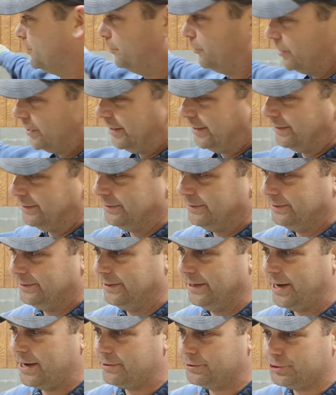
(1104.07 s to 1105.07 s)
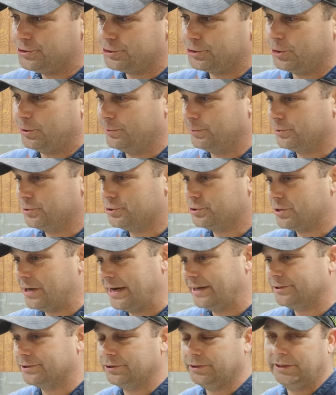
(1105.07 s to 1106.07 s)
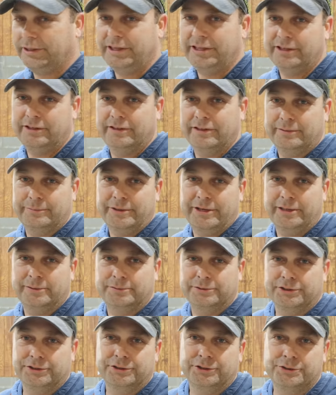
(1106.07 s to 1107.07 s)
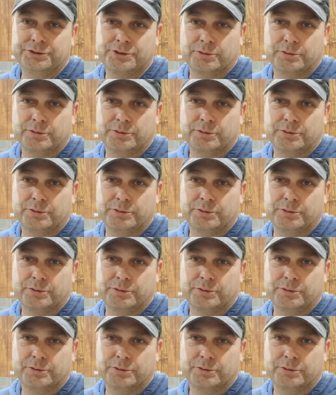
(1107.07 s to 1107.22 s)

to bring the Allis-Chalmers tractor in here and be able to do